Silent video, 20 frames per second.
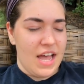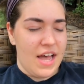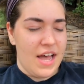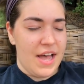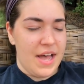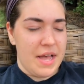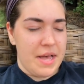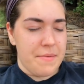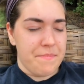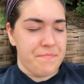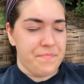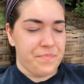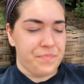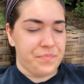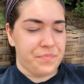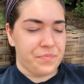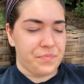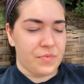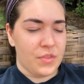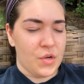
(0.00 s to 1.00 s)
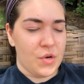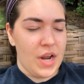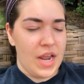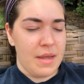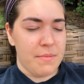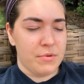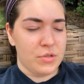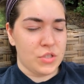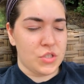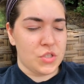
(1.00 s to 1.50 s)
Um, they're
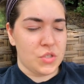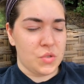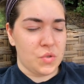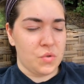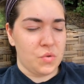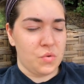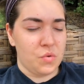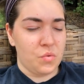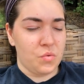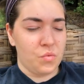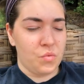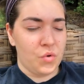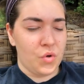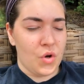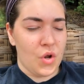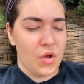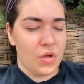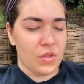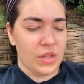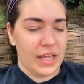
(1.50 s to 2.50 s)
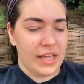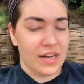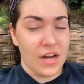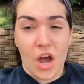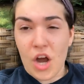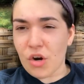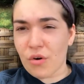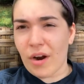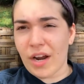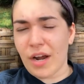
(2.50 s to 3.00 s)
able to like
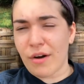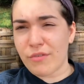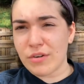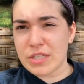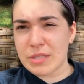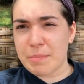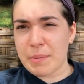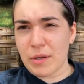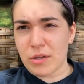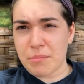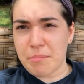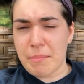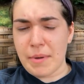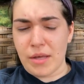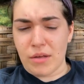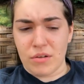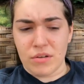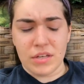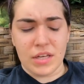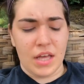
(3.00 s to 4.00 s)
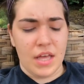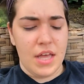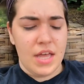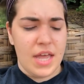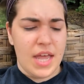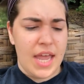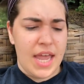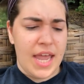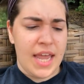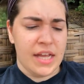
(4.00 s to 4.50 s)
not cry over spilled milk,
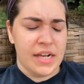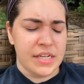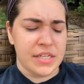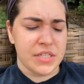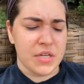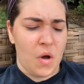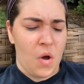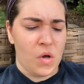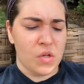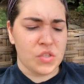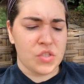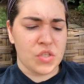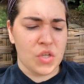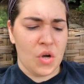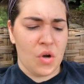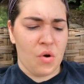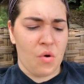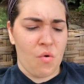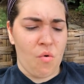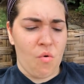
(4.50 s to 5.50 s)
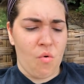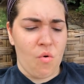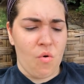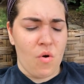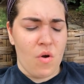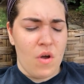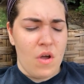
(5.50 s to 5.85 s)
and also